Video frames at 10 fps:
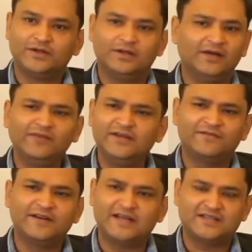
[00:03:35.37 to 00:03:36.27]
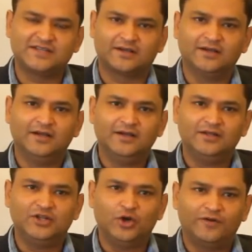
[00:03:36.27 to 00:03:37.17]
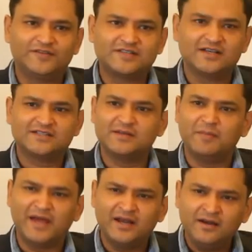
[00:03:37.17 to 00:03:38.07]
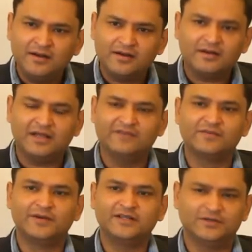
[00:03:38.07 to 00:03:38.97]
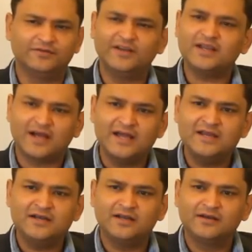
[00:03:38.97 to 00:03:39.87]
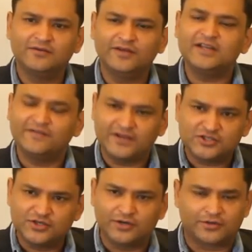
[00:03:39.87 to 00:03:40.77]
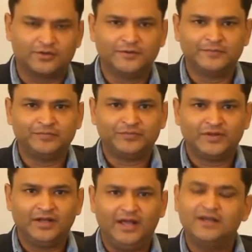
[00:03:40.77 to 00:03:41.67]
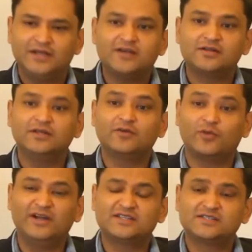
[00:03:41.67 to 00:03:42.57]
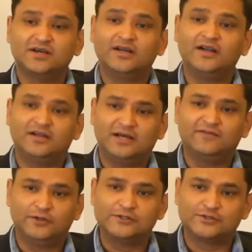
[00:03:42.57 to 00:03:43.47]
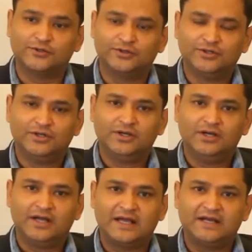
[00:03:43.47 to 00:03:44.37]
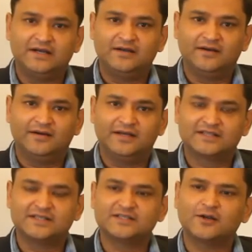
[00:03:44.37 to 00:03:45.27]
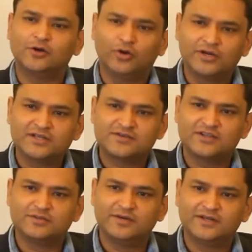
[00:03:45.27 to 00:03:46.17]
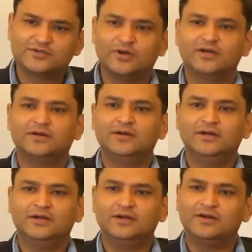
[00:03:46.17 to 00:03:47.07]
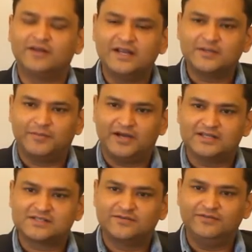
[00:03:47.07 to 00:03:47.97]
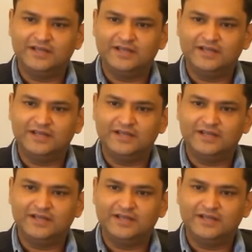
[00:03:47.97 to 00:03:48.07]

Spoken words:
Lovely, fantastic. The officers, the men, everybody, they were very kind and very affectionate. And yet they were quite stern and tough also. And it's a glorious regiment. It's got a great past.